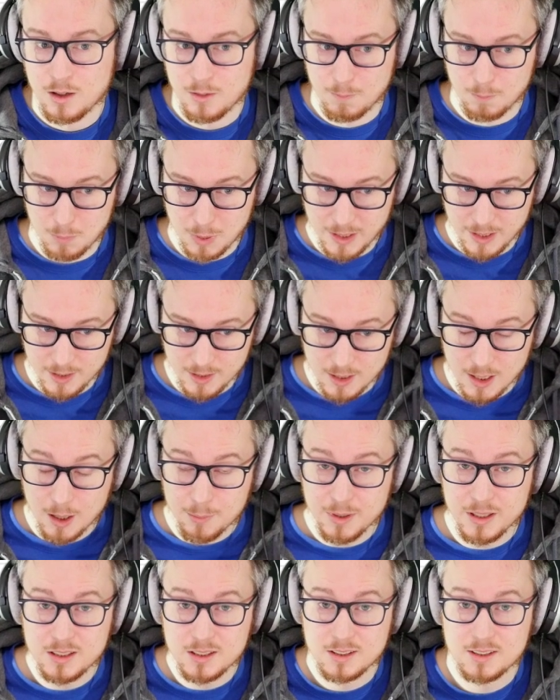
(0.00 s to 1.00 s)
but
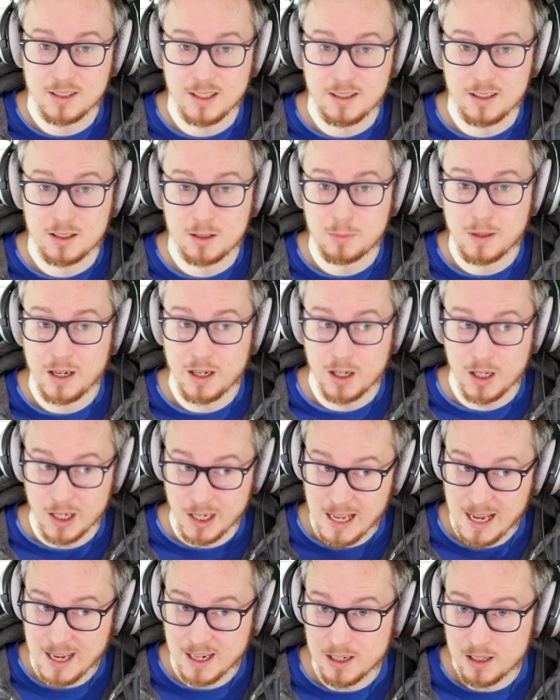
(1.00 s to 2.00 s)
coming to Slay the Spire
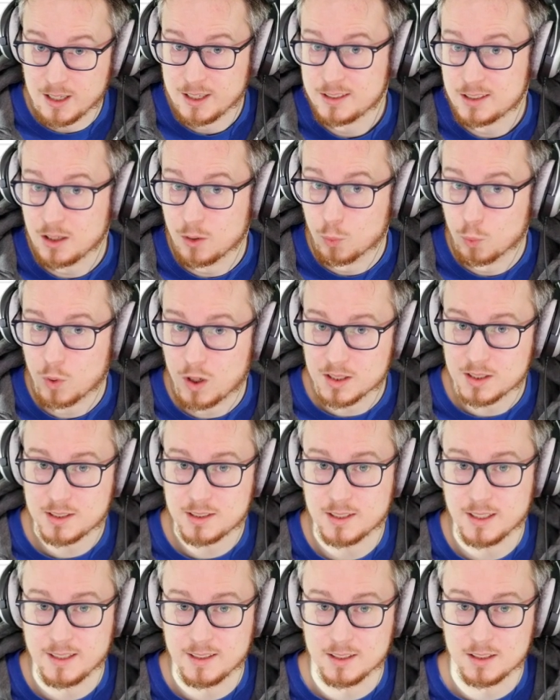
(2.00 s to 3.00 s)
and analyzing what
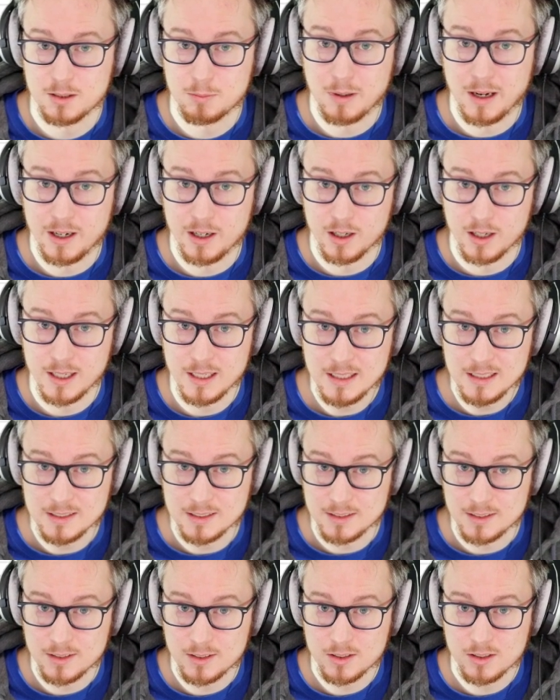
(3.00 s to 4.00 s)
Slay the Spire
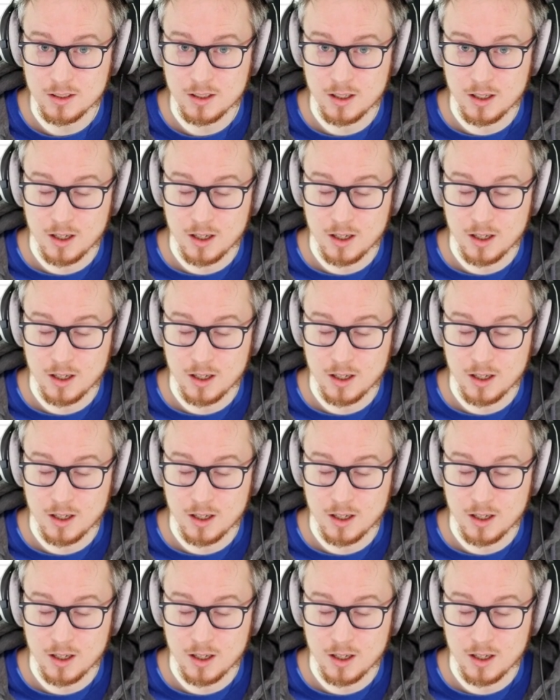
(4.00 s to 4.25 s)
is,